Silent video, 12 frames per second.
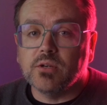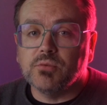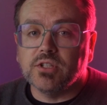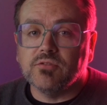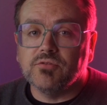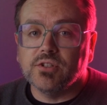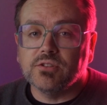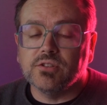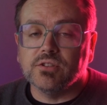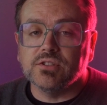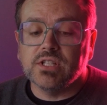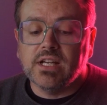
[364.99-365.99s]
to put in
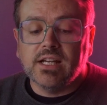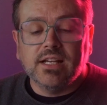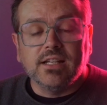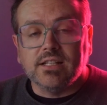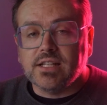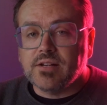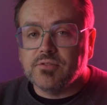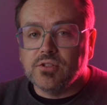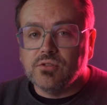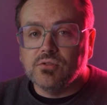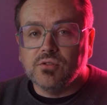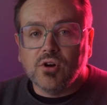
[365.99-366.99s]
filters, you have to
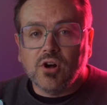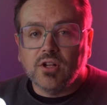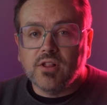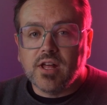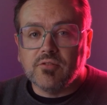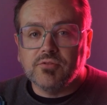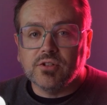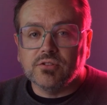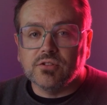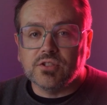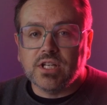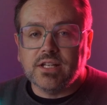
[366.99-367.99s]
do all of that
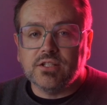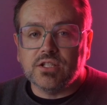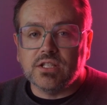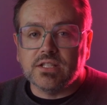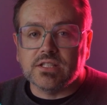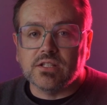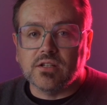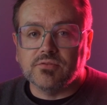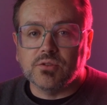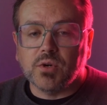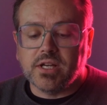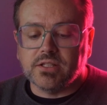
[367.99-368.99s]
filter changey stuff
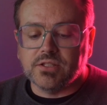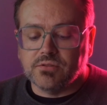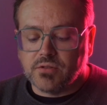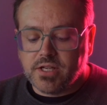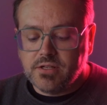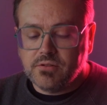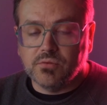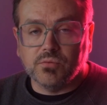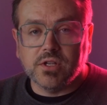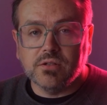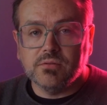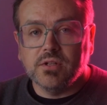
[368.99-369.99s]
twice, right?
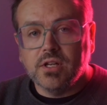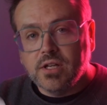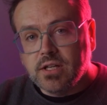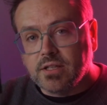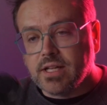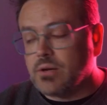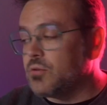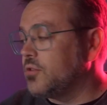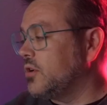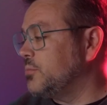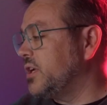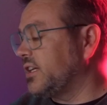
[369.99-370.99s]
Well, not with
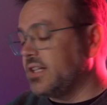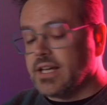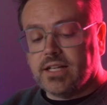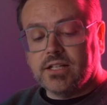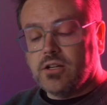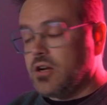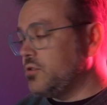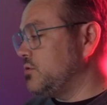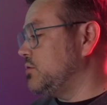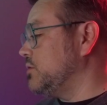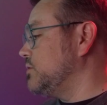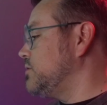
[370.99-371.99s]
our magnetic
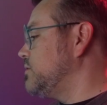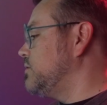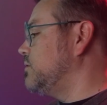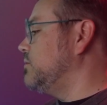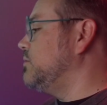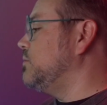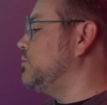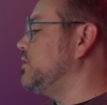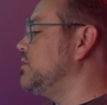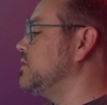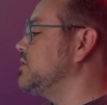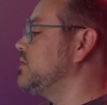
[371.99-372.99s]
cartridges. We
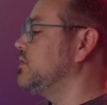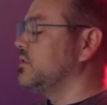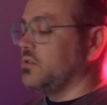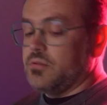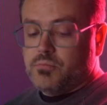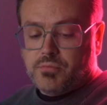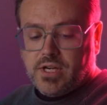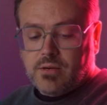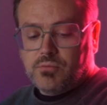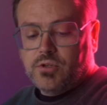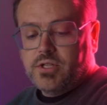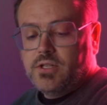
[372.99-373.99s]
just pop
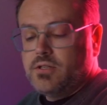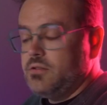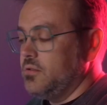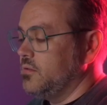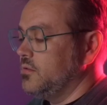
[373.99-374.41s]
one in.